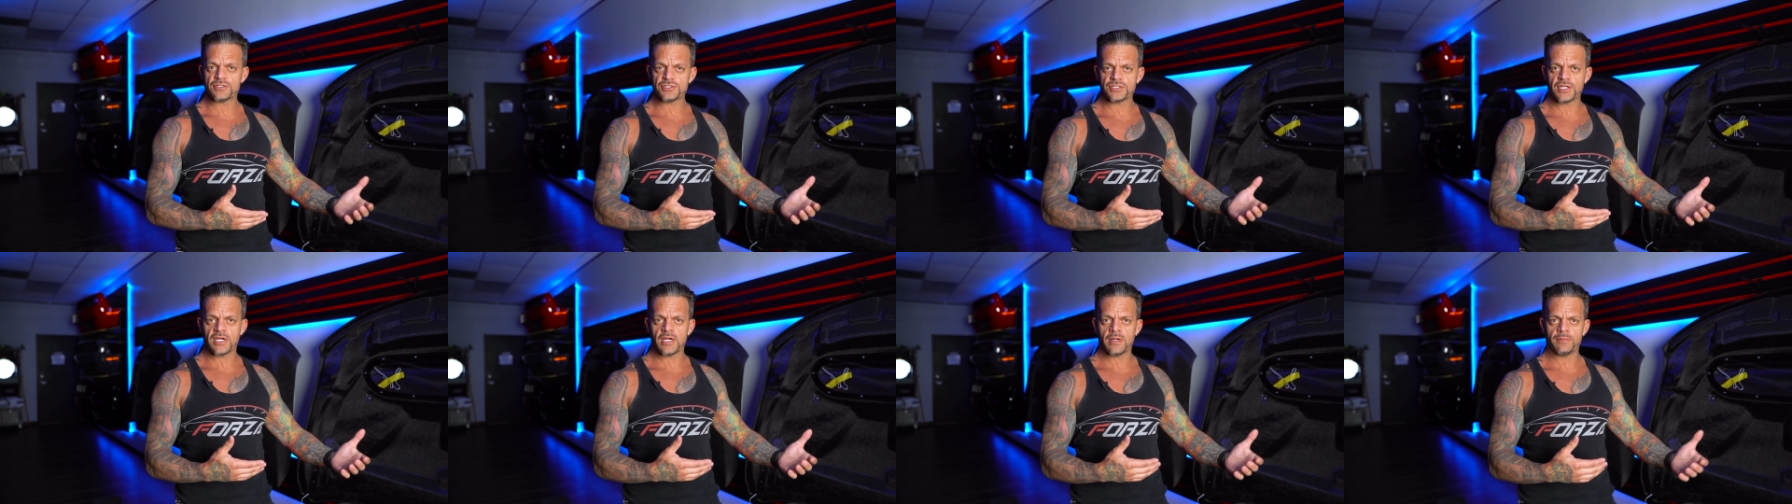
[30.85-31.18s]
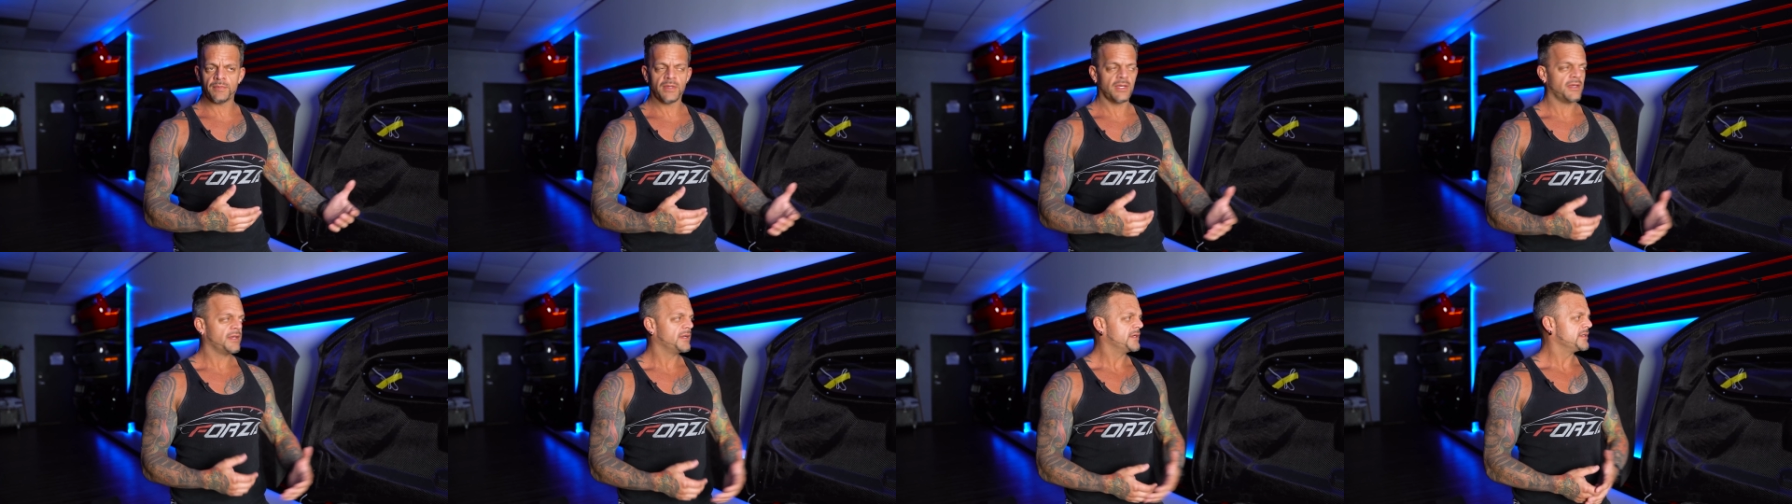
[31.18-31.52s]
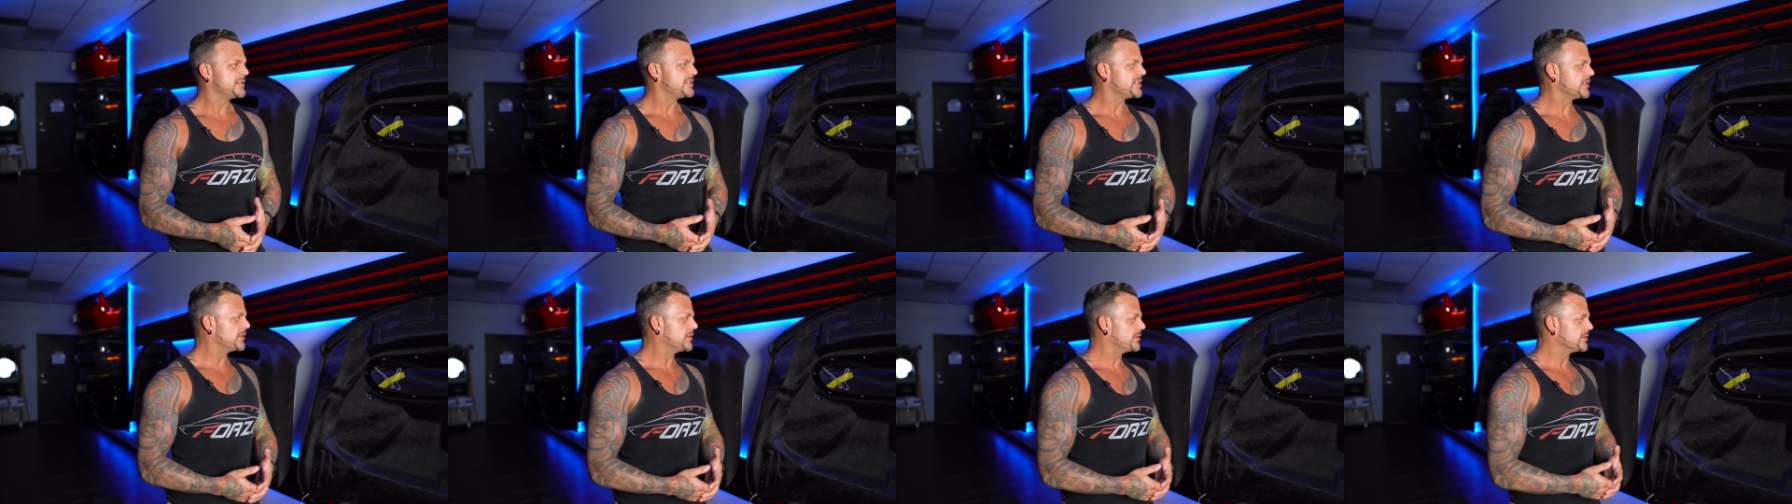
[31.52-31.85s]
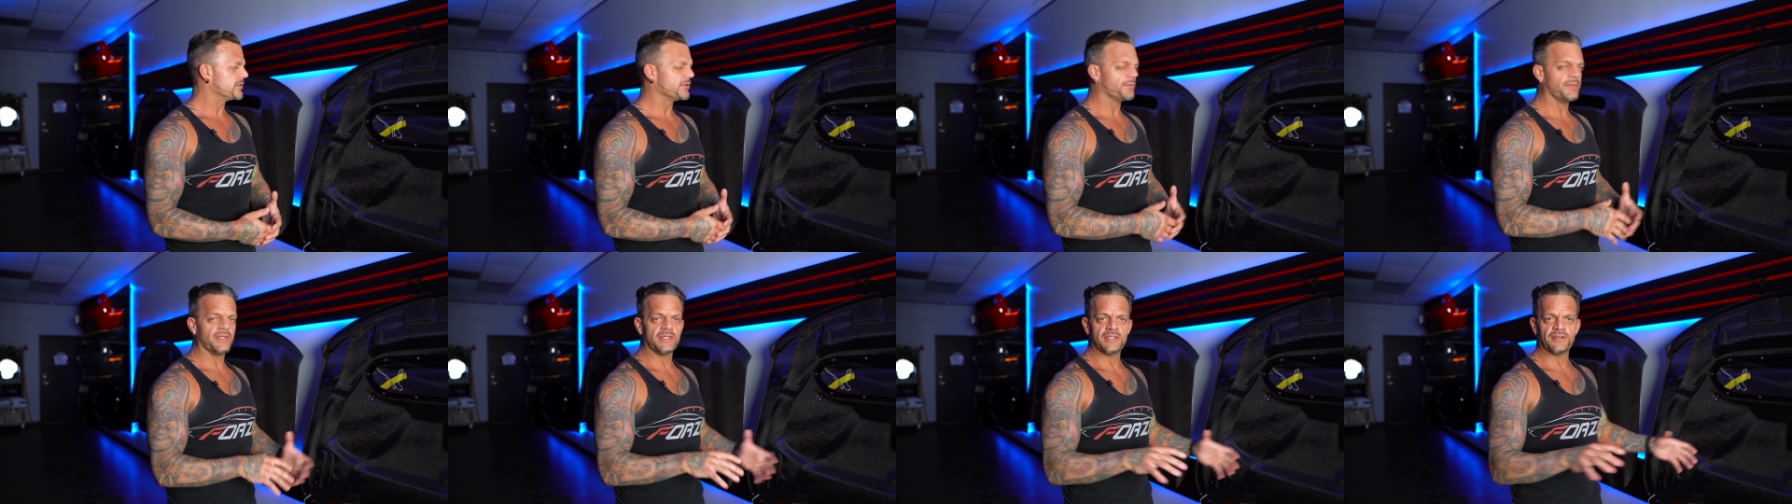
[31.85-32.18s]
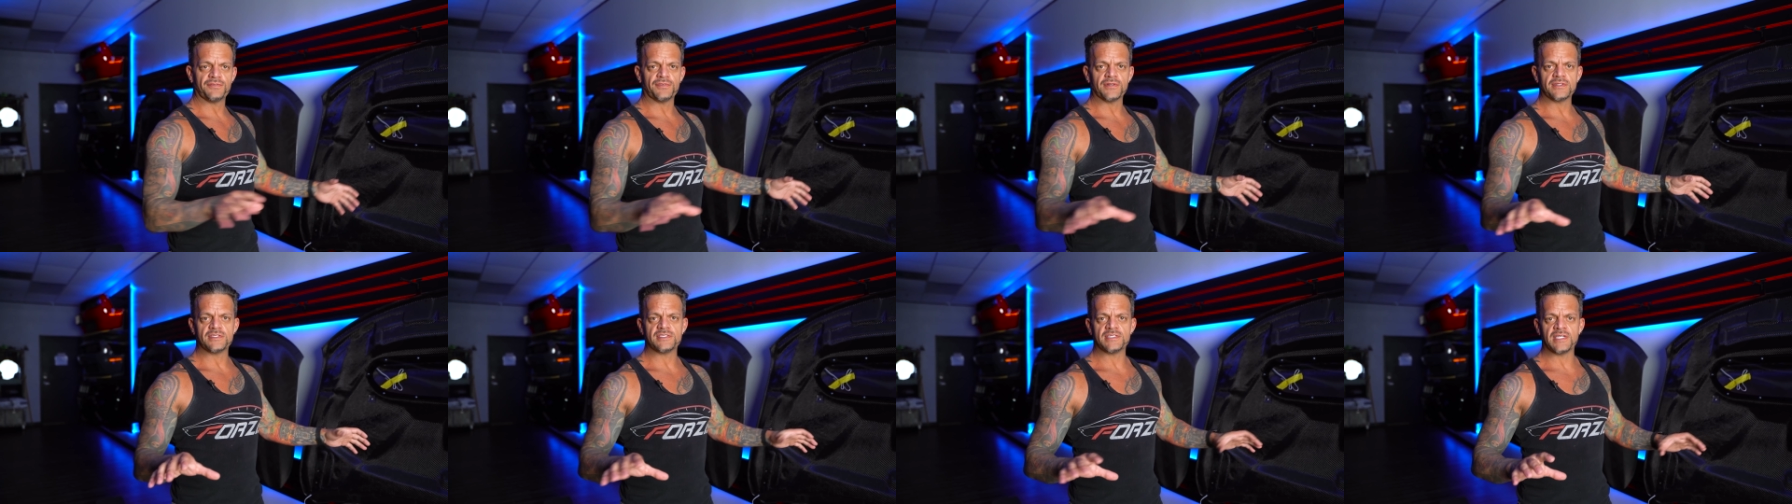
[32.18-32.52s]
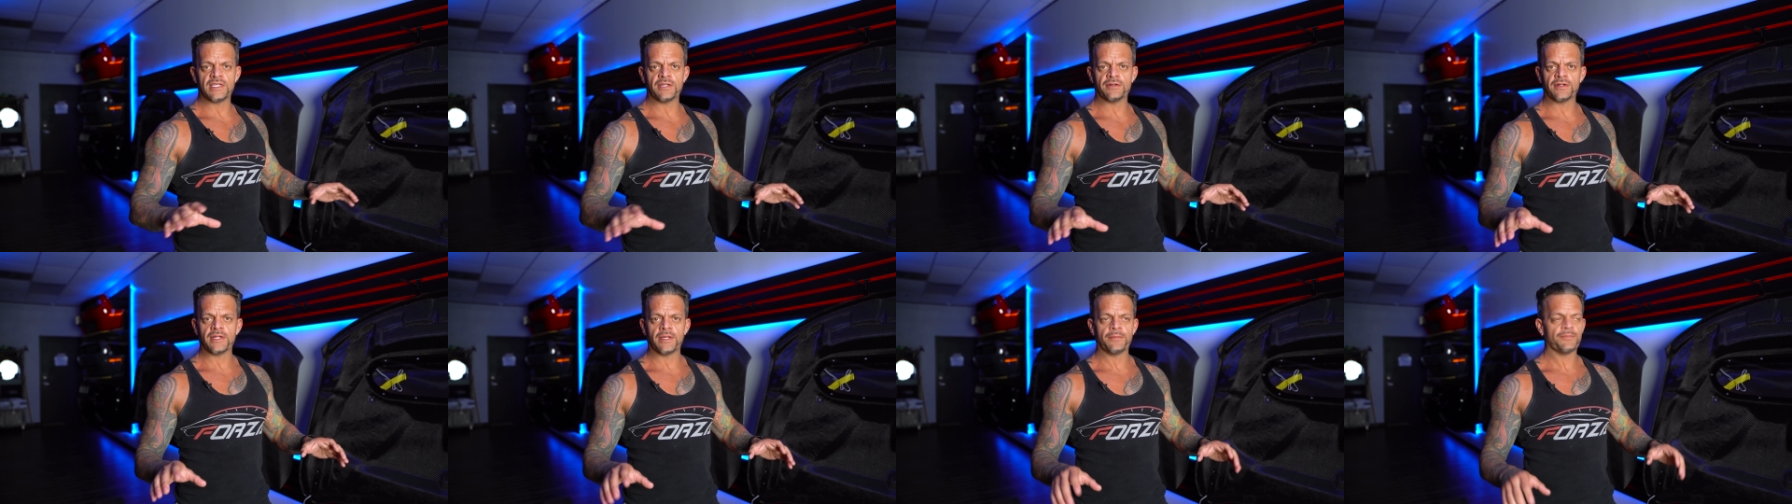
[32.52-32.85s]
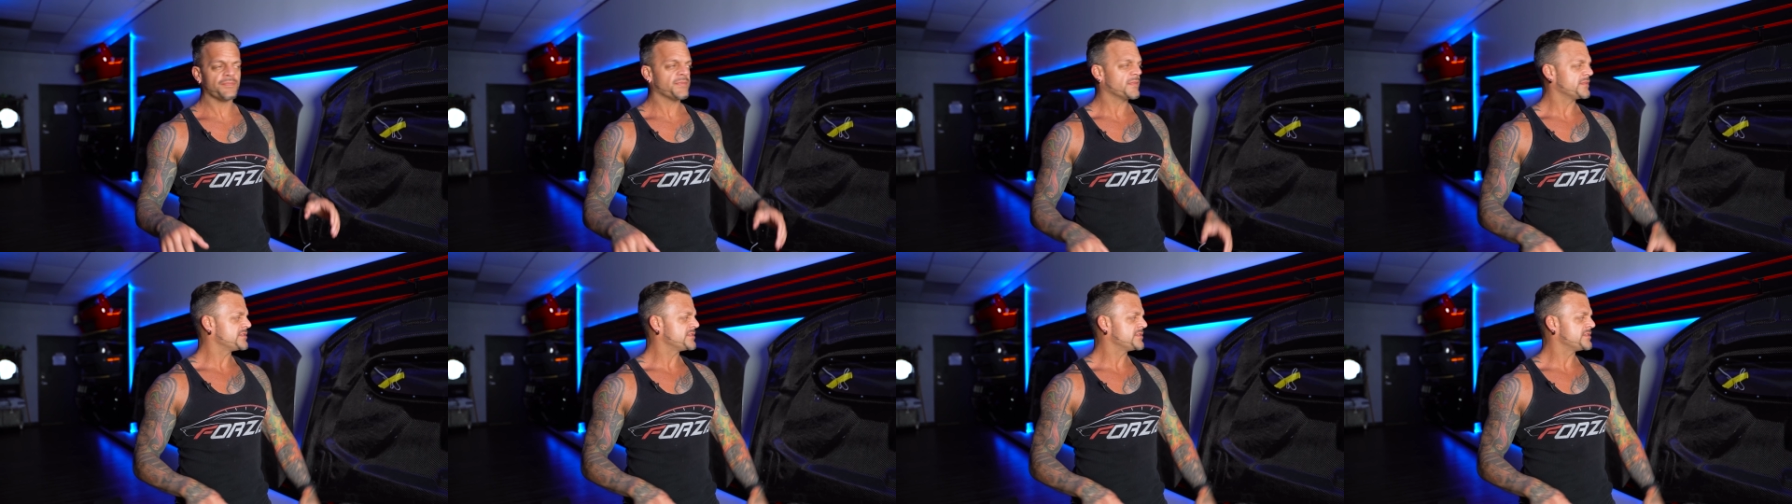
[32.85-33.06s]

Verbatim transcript: shop. So a little bit different scenery.